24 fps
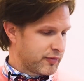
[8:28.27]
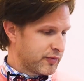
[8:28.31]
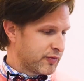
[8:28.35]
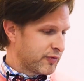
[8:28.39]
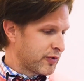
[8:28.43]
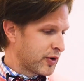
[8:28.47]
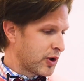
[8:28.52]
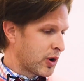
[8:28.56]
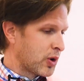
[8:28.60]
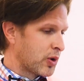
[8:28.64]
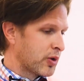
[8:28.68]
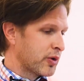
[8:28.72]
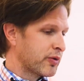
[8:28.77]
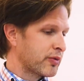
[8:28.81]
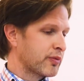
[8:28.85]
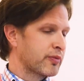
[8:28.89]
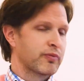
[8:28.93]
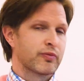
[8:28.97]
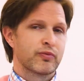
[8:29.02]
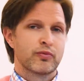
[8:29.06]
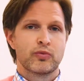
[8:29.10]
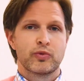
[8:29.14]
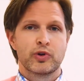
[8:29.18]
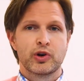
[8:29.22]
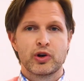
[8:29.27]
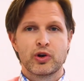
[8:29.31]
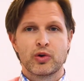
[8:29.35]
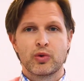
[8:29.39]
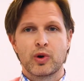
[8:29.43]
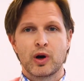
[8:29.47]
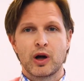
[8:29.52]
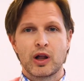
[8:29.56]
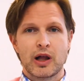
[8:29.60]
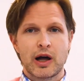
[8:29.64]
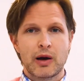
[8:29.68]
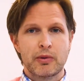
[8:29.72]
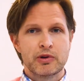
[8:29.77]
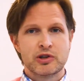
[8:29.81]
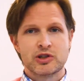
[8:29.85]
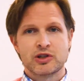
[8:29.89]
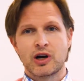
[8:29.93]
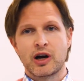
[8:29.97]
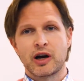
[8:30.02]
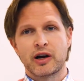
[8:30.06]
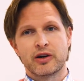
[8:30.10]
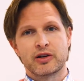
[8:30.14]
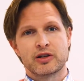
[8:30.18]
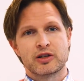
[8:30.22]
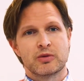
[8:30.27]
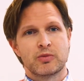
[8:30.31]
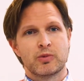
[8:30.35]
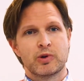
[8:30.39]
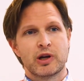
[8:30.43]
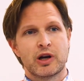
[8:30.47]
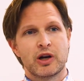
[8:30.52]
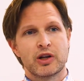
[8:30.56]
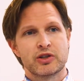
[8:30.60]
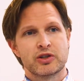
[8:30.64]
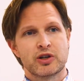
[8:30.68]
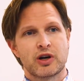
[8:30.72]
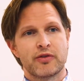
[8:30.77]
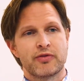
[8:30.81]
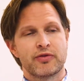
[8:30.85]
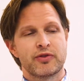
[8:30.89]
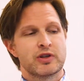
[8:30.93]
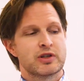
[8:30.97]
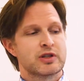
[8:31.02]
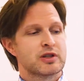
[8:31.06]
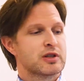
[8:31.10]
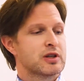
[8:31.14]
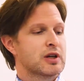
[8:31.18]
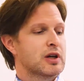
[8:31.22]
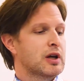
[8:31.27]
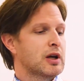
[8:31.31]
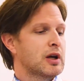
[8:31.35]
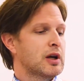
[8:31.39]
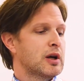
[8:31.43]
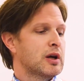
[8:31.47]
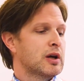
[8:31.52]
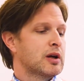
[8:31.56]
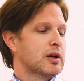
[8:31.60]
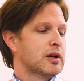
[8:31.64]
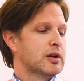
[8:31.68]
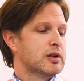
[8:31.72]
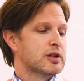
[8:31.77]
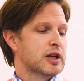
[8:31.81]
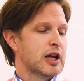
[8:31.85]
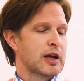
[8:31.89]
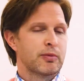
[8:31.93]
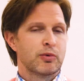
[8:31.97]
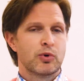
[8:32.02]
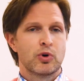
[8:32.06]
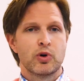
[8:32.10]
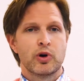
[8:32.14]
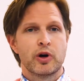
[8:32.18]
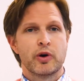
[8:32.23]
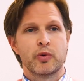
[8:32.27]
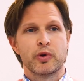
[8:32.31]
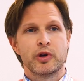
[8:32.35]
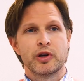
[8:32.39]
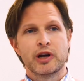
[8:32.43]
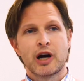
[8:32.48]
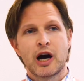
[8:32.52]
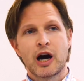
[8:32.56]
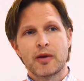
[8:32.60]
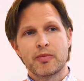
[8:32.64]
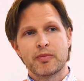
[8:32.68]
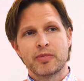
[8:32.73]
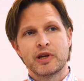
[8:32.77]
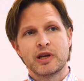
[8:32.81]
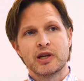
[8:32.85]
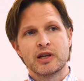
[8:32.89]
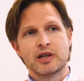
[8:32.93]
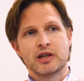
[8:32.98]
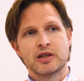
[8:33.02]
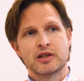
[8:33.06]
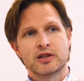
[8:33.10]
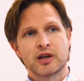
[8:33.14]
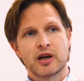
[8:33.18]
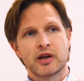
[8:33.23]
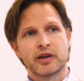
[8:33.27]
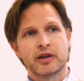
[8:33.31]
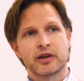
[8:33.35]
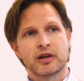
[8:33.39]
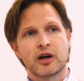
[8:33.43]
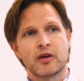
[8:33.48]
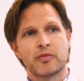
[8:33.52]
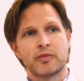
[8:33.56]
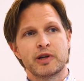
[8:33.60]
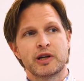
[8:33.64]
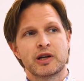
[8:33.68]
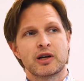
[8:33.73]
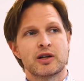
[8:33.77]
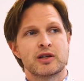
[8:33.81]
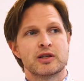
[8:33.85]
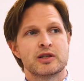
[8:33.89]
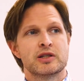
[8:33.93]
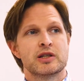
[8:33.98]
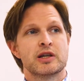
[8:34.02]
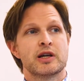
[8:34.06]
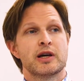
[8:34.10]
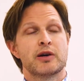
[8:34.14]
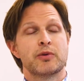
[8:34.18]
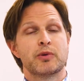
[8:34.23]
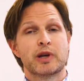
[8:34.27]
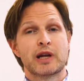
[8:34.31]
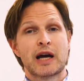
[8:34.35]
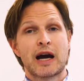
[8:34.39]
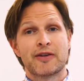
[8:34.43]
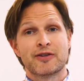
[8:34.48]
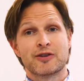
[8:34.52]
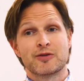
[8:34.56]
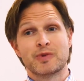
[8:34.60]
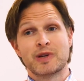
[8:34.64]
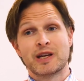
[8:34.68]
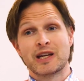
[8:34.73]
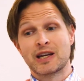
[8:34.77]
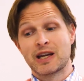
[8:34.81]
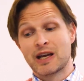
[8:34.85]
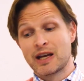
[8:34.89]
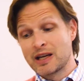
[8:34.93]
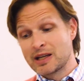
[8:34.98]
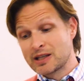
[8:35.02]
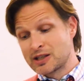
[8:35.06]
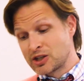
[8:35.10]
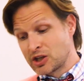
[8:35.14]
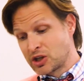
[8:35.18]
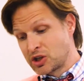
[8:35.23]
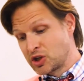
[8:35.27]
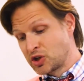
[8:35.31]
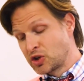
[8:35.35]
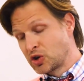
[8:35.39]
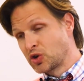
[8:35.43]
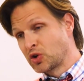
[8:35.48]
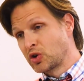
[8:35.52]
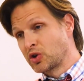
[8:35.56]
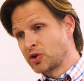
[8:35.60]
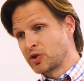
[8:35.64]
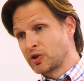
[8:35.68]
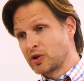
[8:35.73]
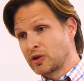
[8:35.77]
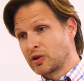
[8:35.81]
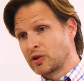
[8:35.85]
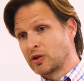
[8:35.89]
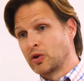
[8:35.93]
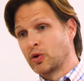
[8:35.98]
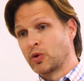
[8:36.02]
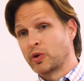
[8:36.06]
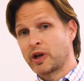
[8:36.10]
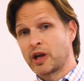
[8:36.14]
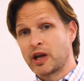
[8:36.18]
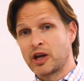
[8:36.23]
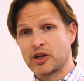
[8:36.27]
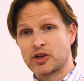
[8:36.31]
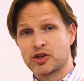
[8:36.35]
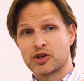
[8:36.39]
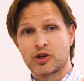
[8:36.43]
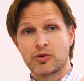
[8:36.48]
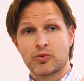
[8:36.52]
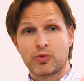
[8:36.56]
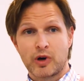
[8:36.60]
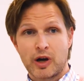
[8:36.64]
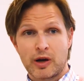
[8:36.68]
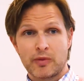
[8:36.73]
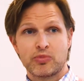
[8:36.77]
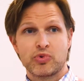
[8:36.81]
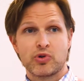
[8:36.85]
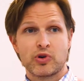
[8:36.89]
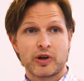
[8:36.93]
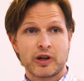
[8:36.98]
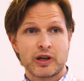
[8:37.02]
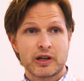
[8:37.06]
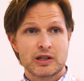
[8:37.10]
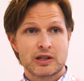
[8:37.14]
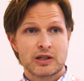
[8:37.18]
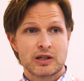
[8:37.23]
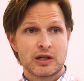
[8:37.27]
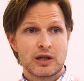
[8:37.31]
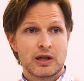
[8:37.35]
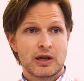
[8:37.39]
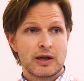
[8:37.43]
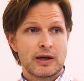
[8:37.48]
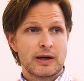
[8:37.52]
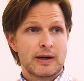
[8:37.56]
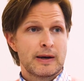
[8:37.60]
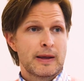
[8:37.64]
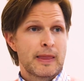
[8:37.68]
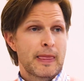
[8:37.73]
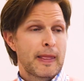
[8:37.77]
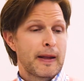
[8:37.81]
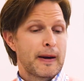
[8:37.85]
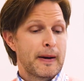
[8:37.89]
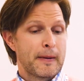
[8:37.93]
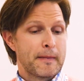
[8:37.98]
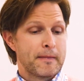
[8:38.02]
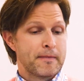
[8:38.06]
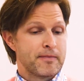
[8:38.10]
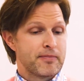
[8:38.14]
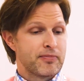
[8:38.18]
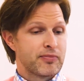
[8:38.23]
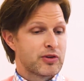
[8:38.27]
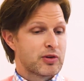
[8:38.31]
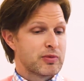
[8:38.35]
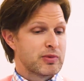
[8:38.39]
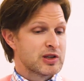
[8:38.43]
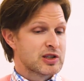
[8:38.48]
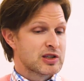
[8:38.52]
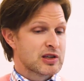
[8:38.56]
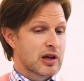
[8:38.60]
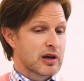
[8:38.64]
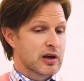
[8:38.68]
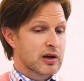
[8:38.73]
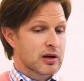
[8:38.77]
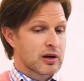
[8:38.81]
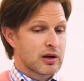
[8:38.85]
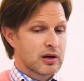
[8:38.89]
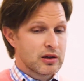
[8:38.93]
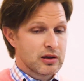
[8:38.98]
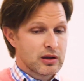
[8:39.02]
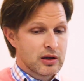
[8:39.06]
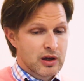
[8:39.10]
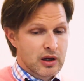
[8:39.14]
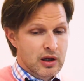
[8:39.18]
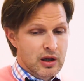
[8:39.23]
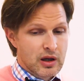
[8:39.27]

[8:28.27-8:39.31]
phone, while I was talking to someone else off this table, it would not be sariqa because it would have to be in a secure location where I put it to be sariqa.